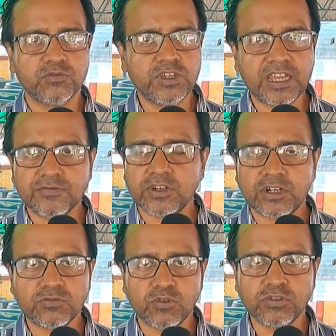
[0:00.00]
We have
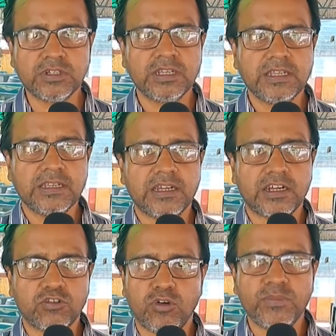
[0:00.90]
our own
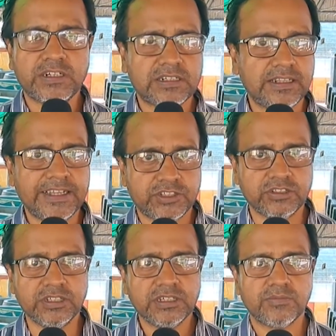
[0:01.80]
uh, governmental
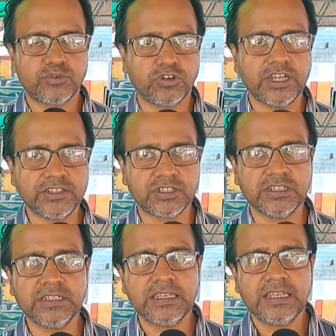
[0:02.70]
hatchery, prawn
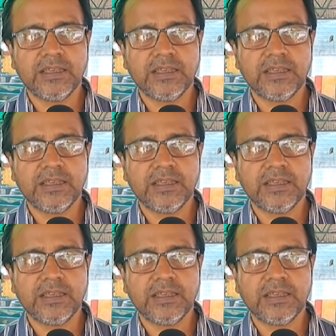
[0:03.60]
hatchery,